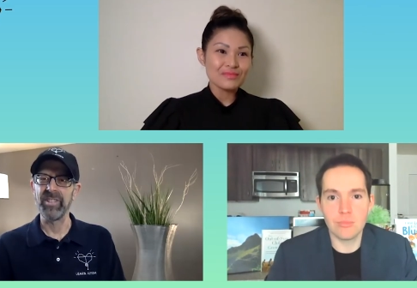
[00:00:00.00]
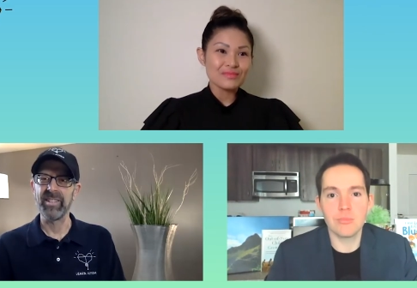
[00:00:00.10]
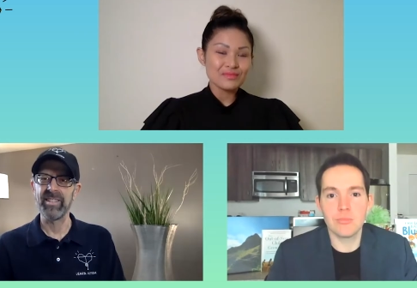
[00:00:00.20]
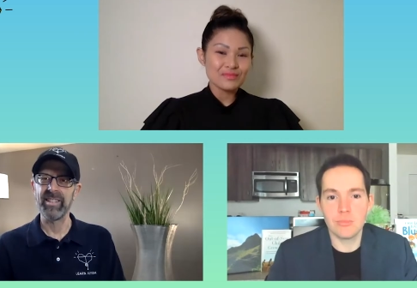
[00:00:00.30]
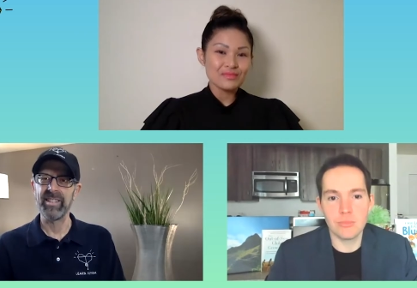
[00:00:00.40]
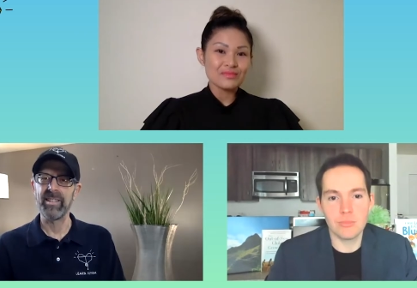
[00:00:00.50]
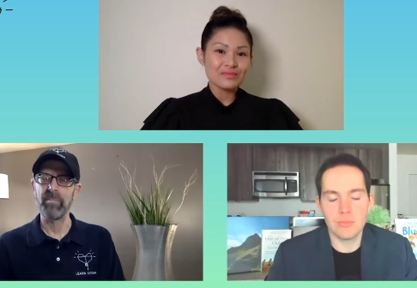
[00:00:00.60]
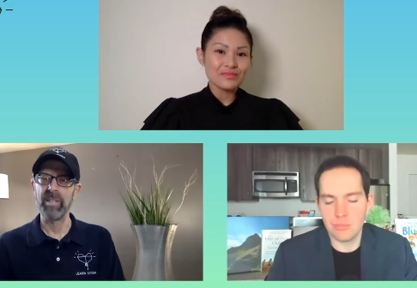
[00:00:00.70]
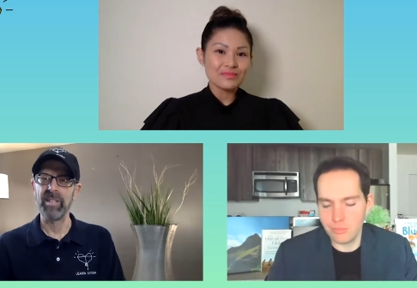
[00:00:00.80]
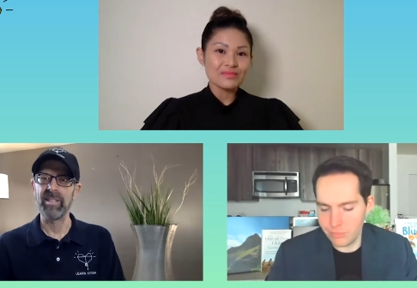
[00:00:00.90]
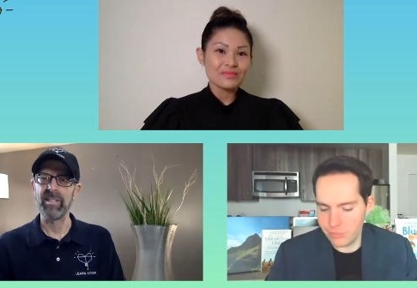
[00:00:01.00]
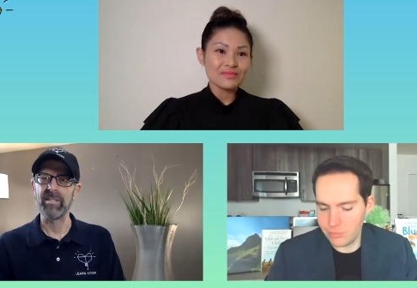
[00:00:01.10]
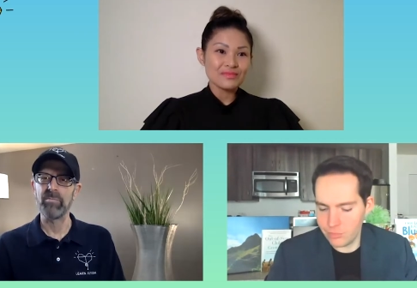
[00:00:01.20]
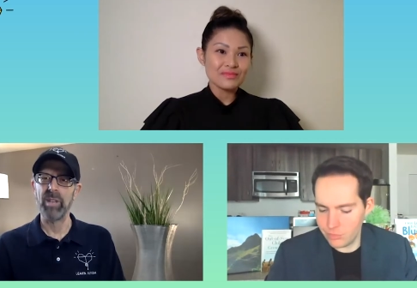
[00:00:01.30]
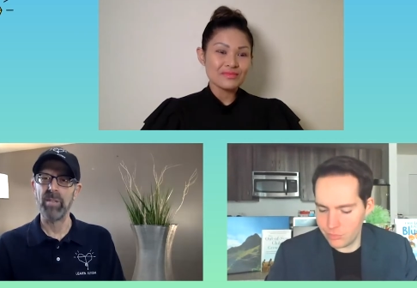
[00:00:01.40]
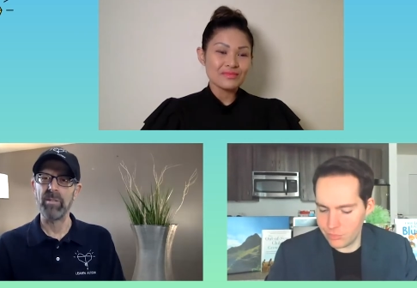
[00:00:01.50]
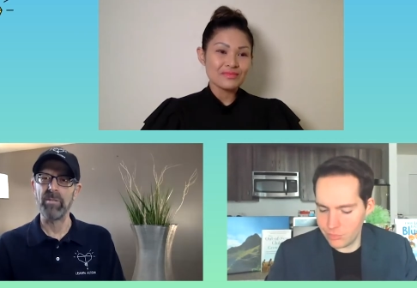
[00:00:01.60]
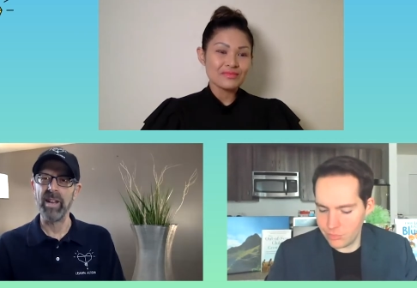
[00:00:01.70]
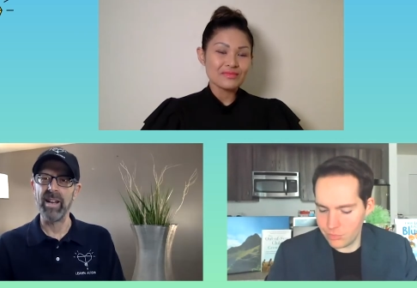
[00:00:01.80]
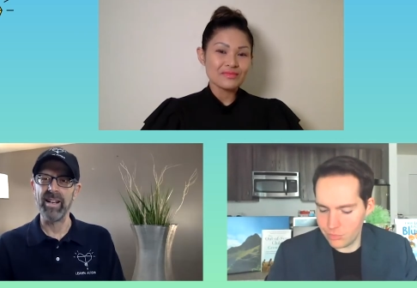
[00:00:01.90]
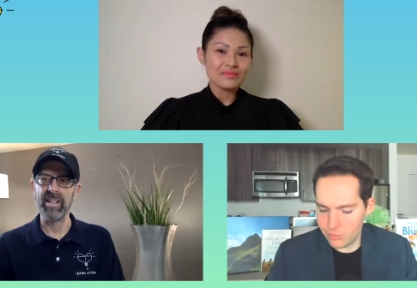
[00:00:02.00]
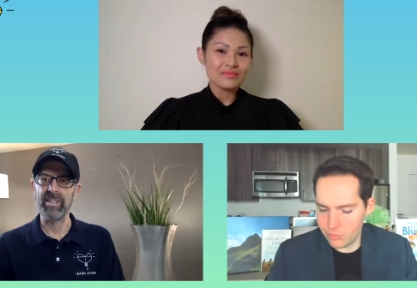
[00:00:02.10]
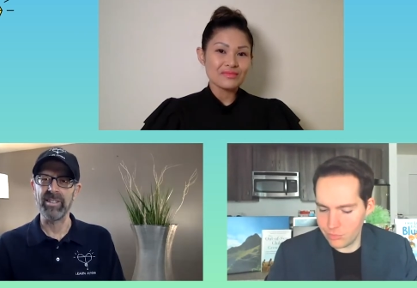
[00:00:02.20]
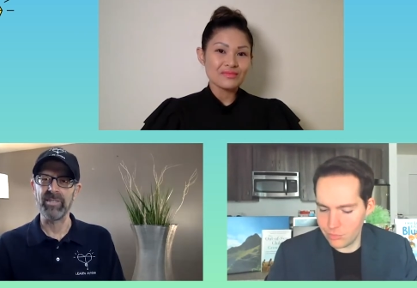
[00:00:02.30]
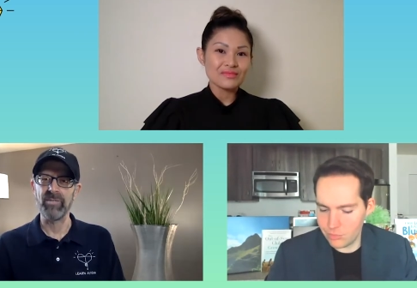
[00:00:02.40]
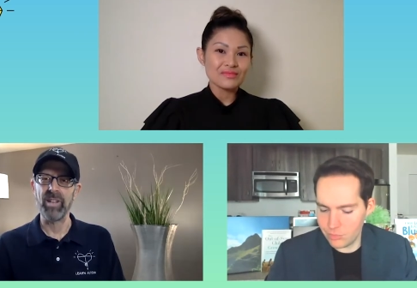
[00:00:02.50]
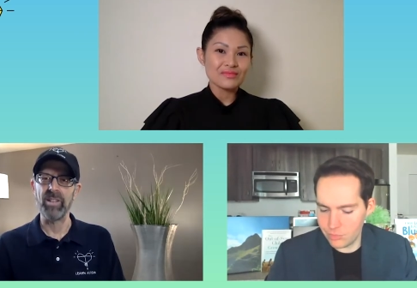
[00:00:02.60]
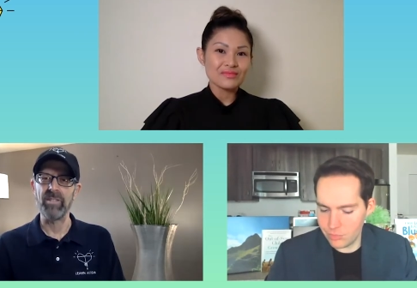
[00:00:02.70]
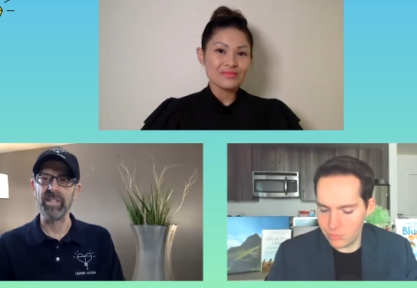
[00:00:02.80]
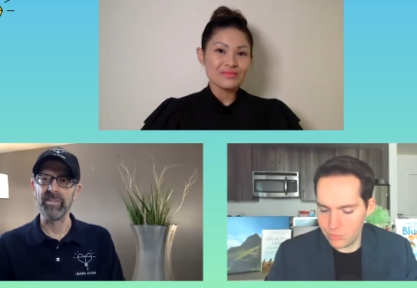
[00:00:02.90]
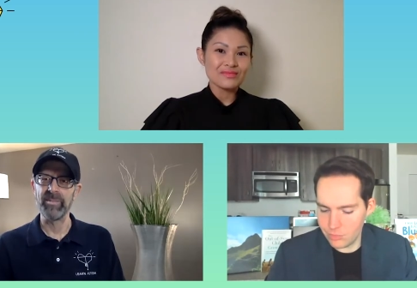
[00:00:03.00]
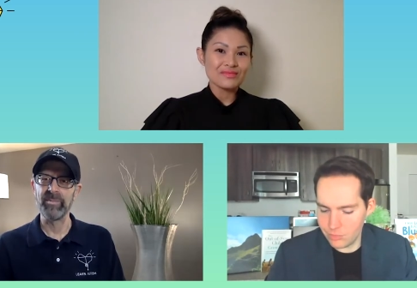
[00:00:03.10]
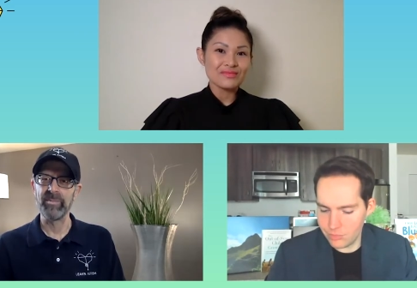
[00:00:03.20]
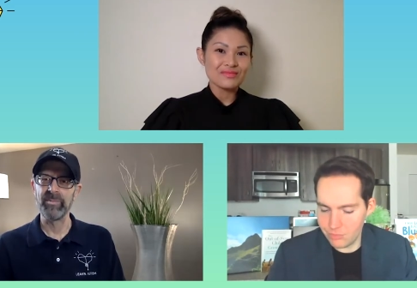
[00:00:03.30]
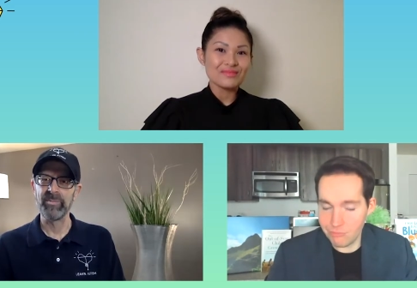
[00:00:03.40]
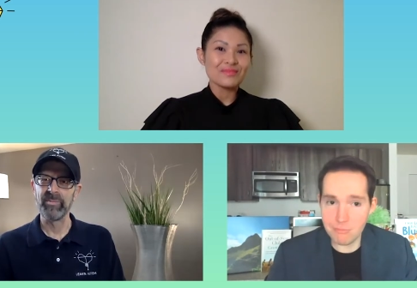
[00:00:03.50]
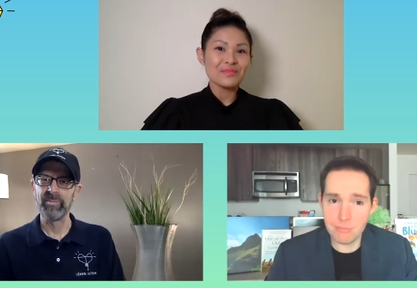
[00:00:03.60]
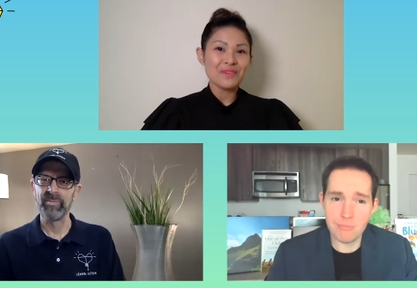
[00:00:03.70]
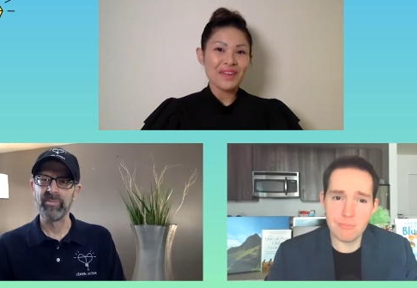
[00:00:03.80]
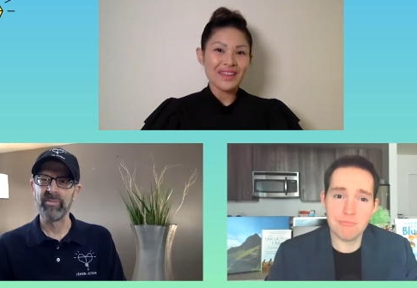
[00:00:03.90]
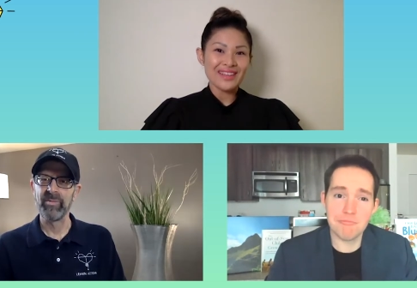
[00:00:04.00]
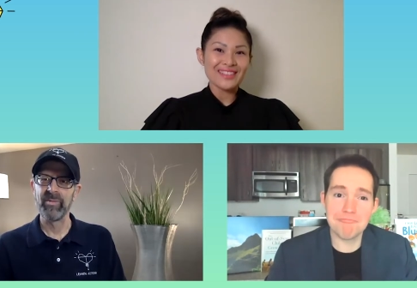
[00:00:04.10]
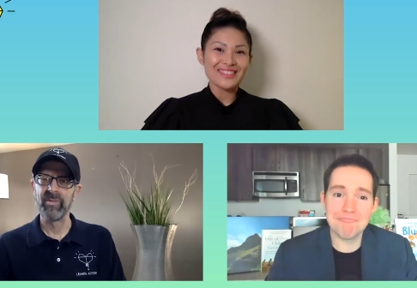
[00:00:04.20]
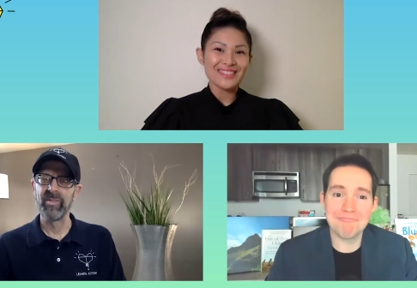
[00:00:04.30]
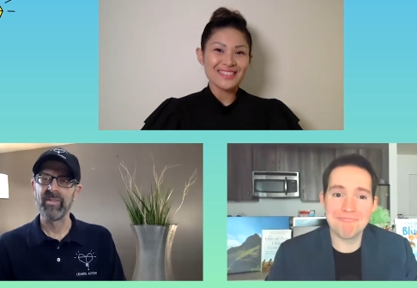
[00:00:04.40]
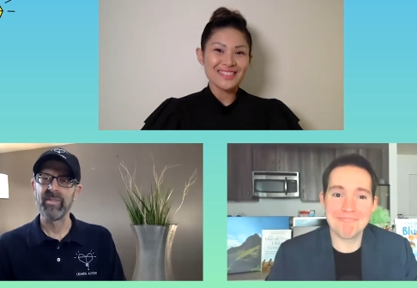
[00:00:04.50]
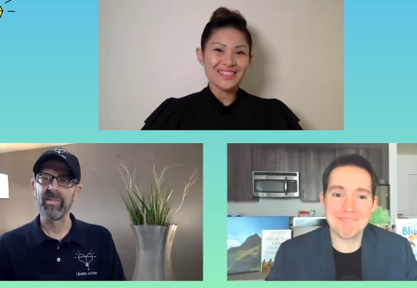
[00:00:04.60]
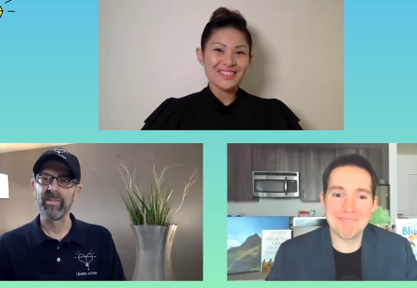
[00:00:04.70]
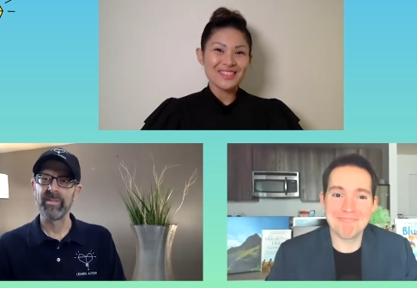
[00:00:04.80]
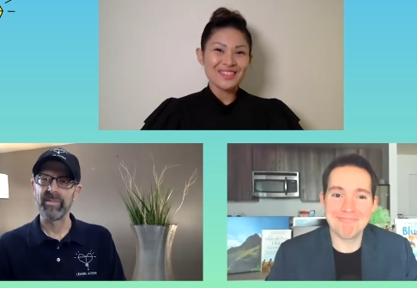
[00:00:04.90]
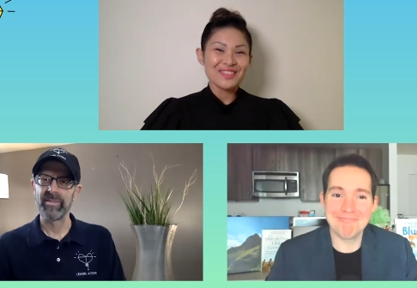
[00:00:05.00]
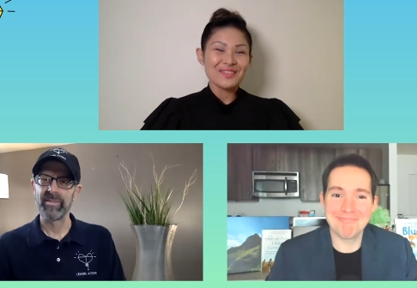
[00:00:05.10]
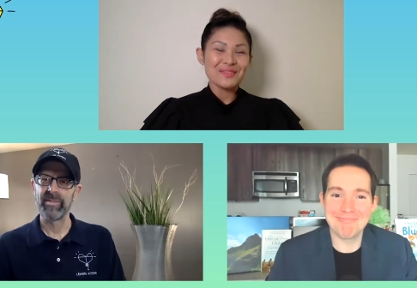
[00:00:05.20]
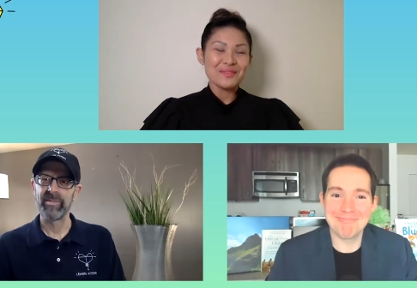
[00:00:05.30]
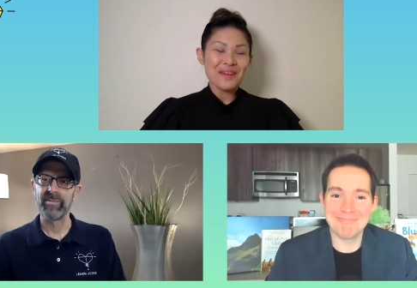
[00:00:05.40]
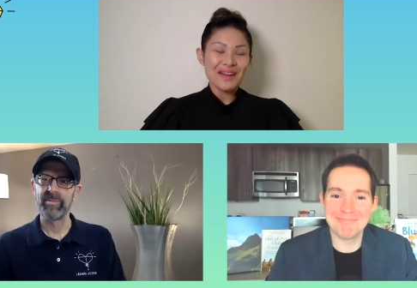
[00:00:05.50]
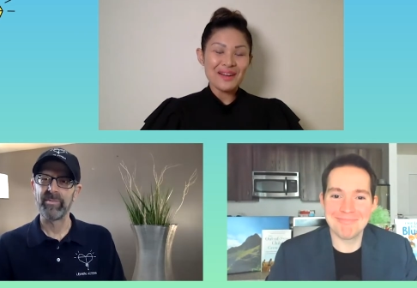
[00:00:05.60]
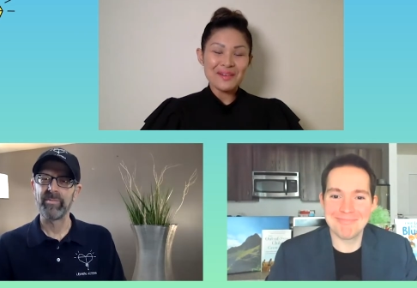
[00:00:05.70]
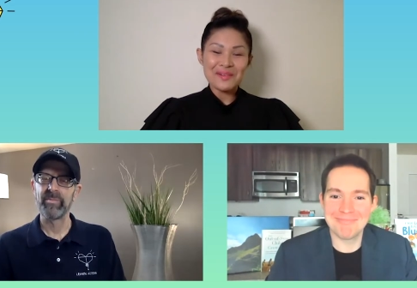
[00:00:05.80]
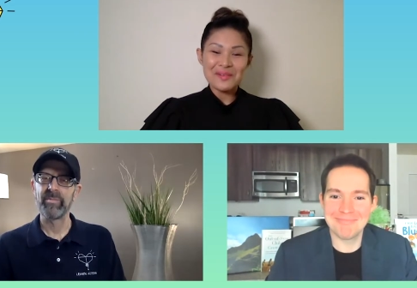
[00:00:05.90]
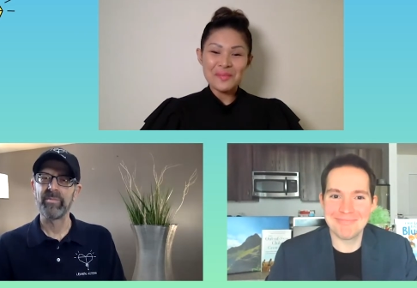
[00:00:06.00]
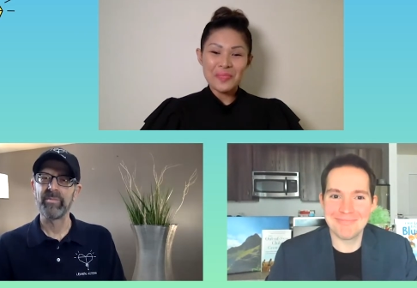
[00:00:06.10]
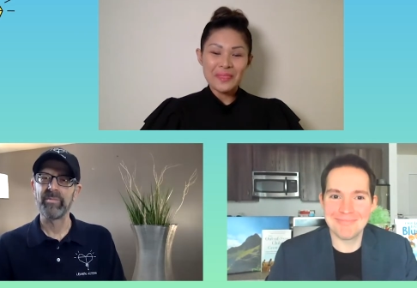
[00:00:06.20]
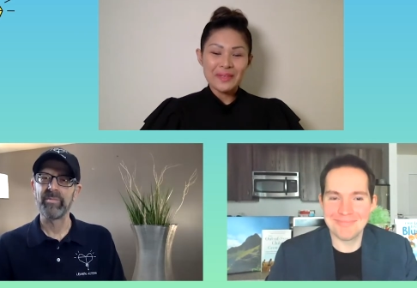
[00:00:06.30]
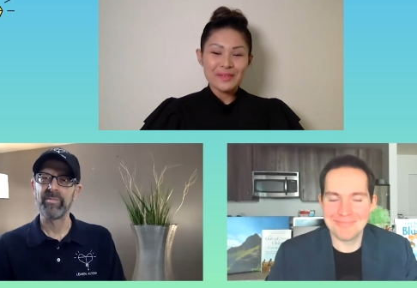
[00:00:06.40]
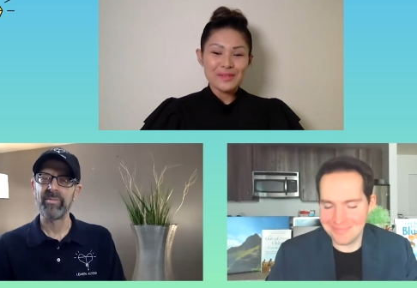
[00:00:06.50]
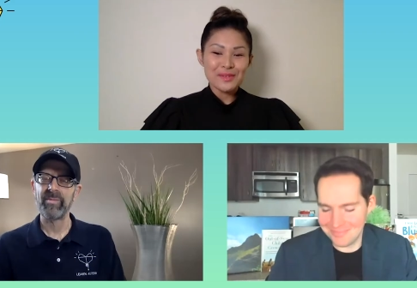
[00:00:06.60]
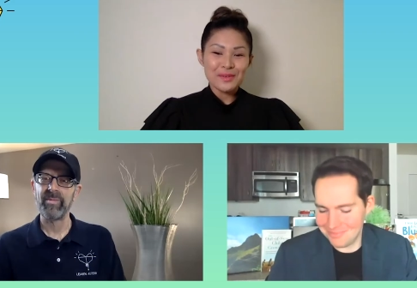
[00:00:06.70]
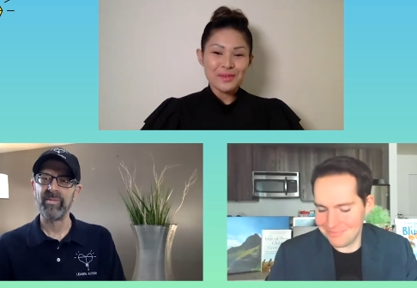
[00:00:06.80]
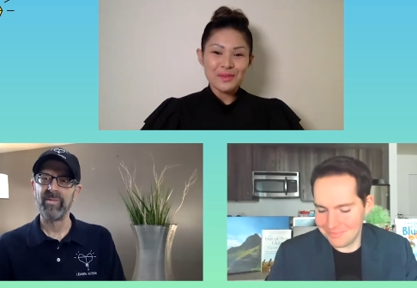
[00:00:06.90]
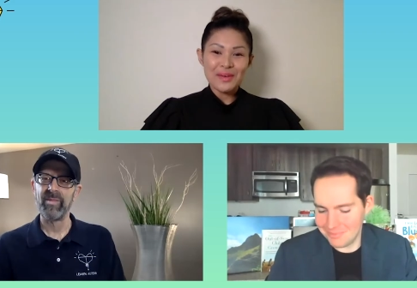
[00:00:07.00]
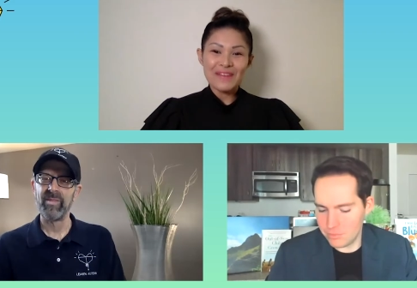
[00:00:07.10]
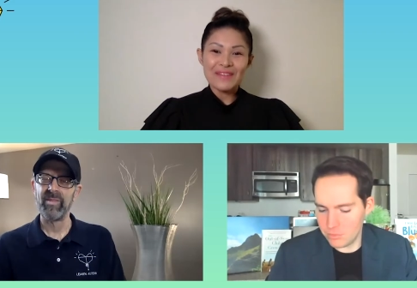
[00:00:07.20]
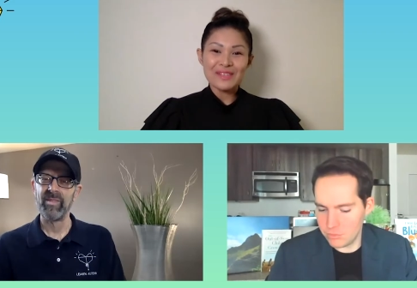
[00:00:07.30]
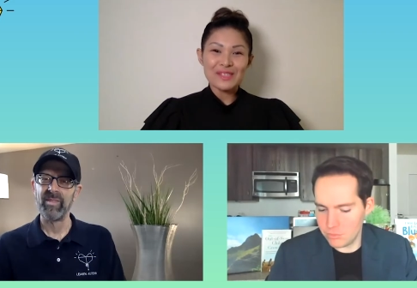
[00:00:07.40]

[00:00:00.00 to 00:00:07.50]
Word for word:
Speaker 1: says something, she's probably right. and I should just follow it.
Speaker 2: Right. Wow. So, you know, having a